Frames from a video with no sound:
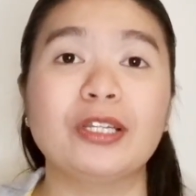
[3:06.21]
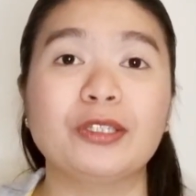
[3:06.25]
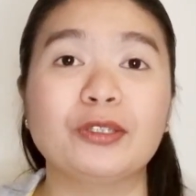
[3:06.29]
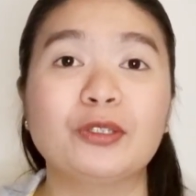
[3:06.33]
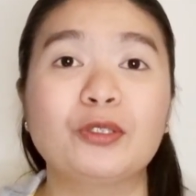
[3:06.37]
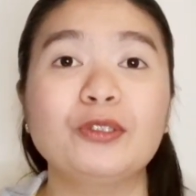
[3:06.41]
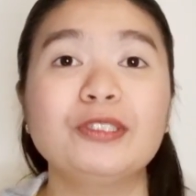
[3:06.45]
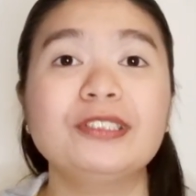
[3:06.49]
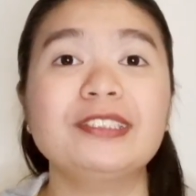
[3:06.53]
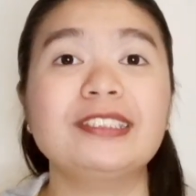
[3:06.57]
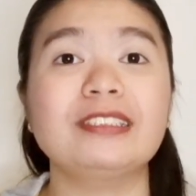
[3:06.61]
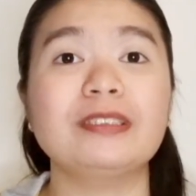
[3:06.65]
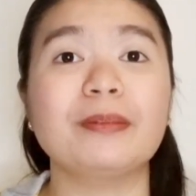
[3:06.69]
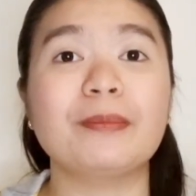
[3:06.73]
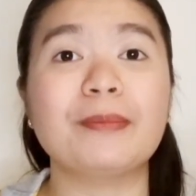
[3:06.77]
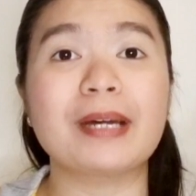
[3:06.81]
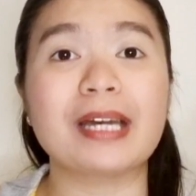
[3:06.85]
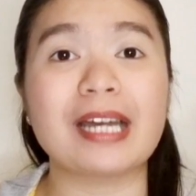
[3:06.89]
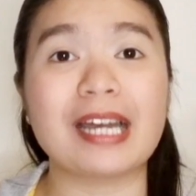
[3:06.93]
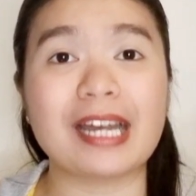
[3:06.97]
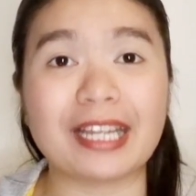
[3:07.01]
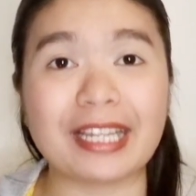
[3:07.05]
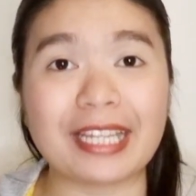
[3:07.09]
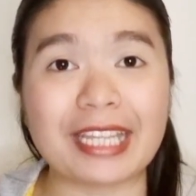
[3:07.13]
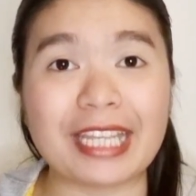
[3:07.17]
dun sa
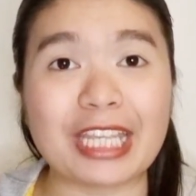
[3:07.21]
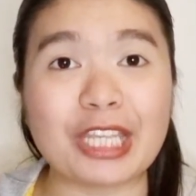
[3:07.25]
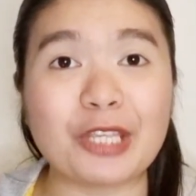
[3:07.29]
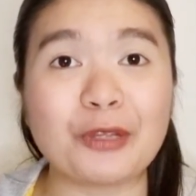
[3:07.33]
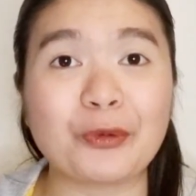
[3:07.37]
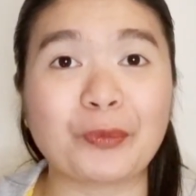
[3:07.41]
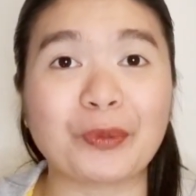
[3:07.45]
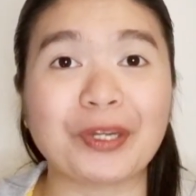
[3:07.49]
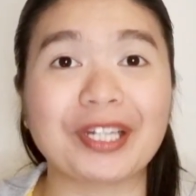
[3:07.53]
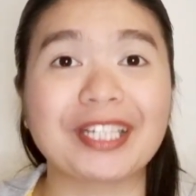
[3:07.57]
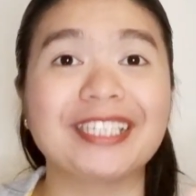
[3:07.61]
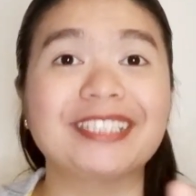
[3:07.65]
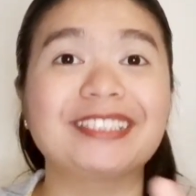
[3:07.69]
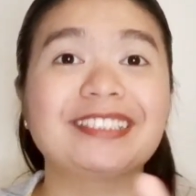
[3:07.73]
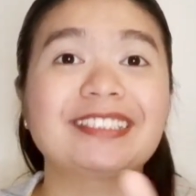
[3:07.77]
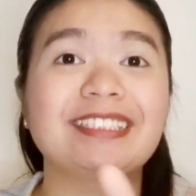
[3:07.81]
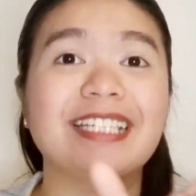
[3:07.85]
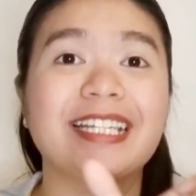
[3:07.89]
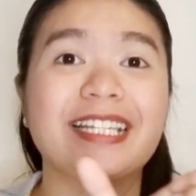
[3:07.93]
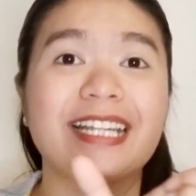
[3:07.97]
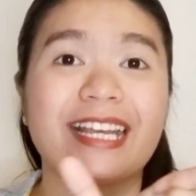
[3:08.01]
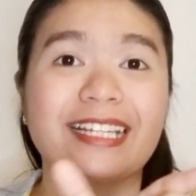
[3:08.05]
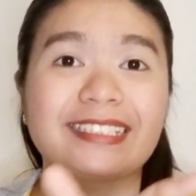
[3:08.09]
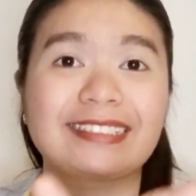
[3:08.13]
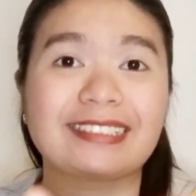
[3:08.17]
mga keywords
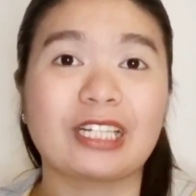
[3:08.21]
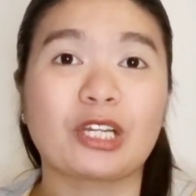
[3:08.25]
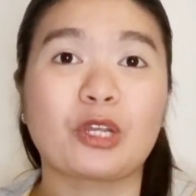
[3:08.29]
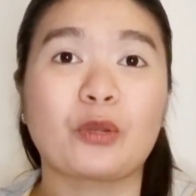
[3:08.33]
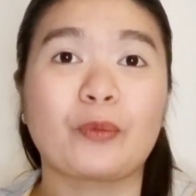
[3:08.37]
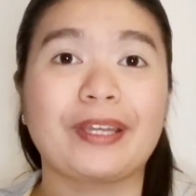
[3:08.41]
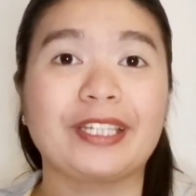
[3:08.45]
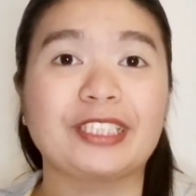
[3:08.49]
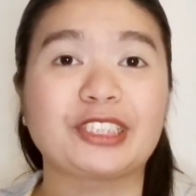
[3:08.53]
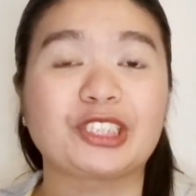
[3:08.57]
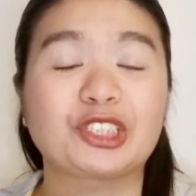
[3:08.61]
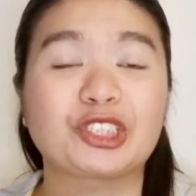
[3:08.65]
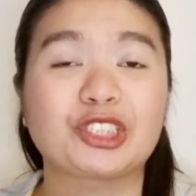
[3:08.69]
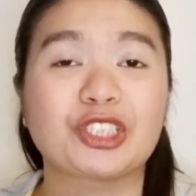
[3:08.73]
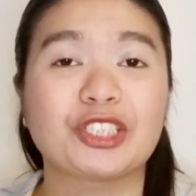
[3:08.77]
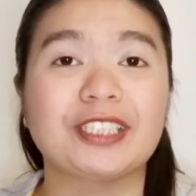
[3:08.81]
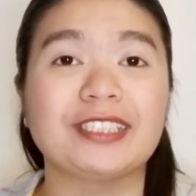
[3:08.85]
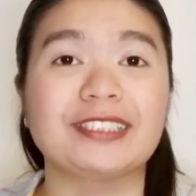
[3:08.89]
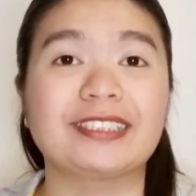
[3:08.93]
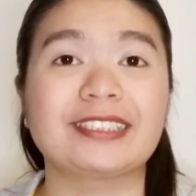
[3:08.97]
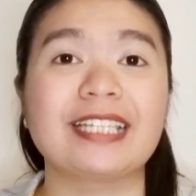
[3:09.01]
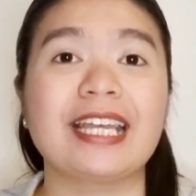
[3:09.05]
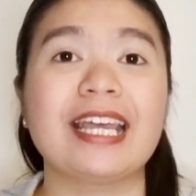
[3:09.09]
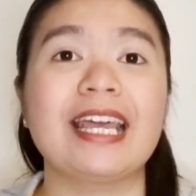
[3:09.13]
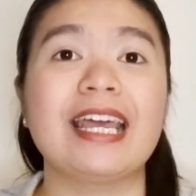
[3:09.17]
na nasa
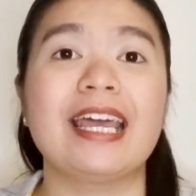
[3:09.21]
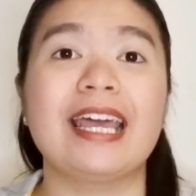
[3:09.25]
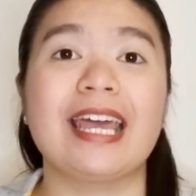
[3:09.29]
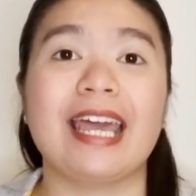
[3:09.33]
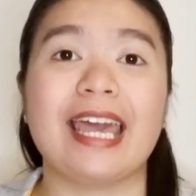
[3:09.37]
questions.